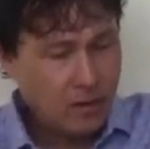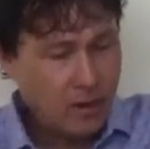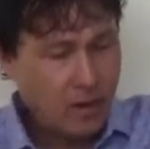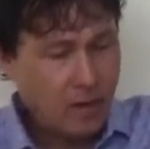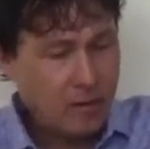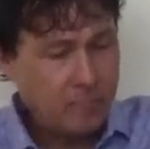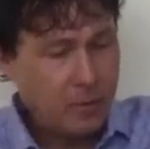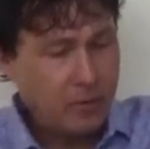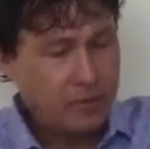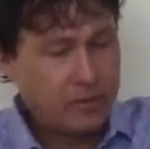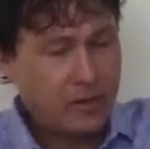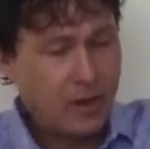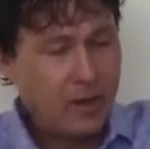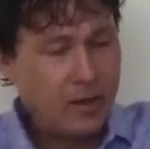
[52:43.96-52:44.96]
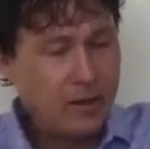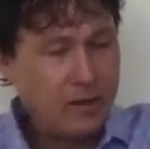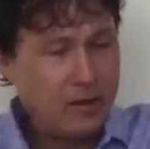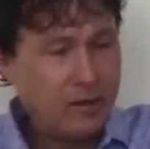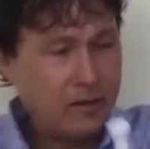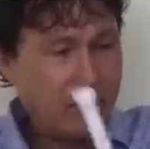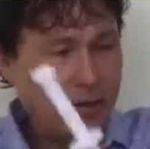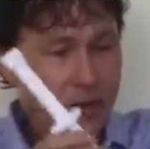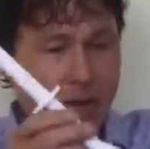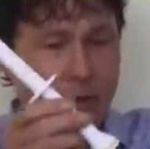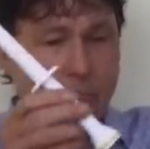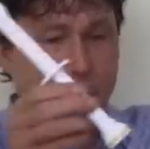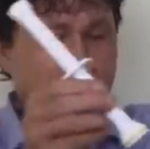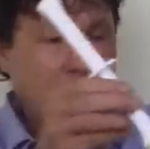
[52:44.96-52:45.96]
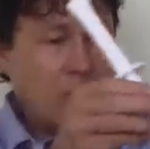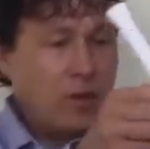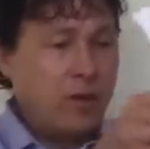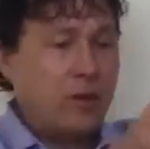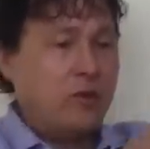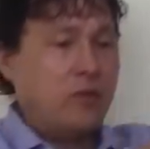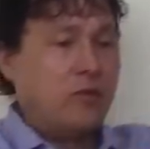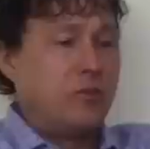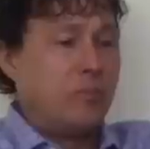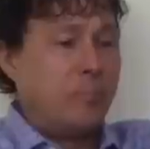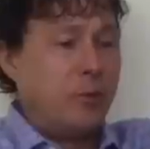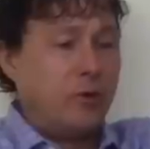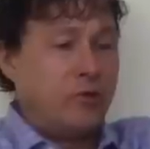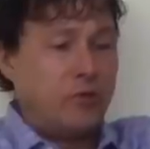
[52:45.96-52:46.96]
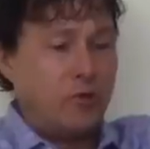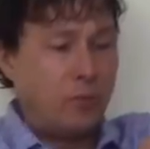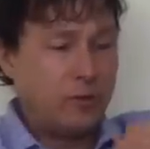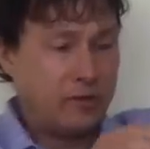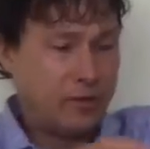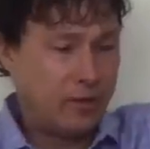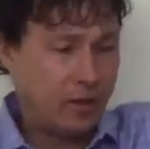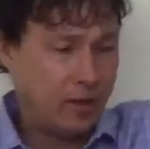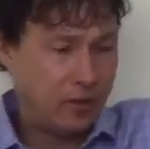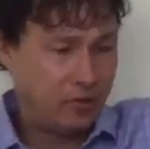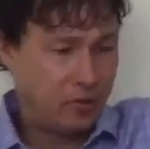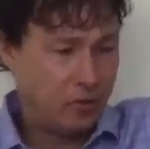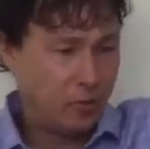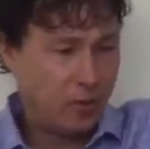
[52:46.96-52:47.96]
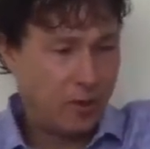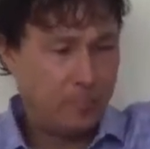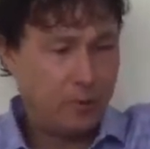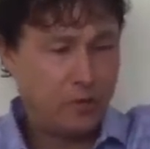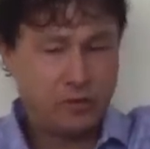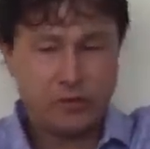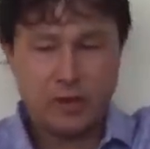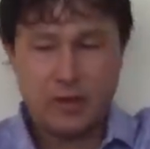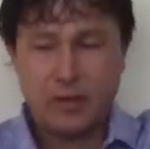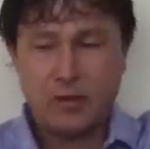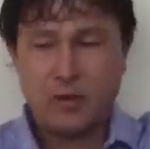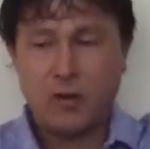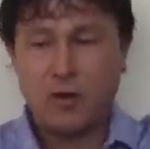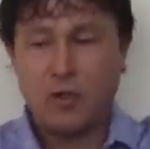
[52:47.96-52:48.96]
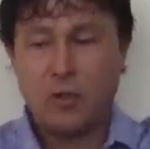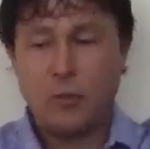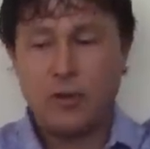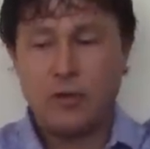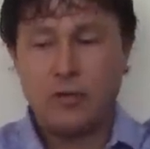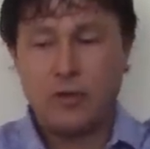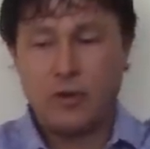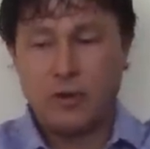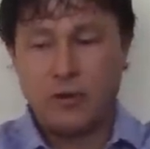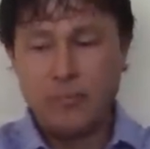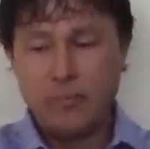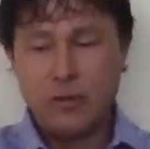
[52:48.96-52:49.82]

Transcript: And put this guy in, and we're gonna go ahead and use the pusher once again to uh, push that all the way in there.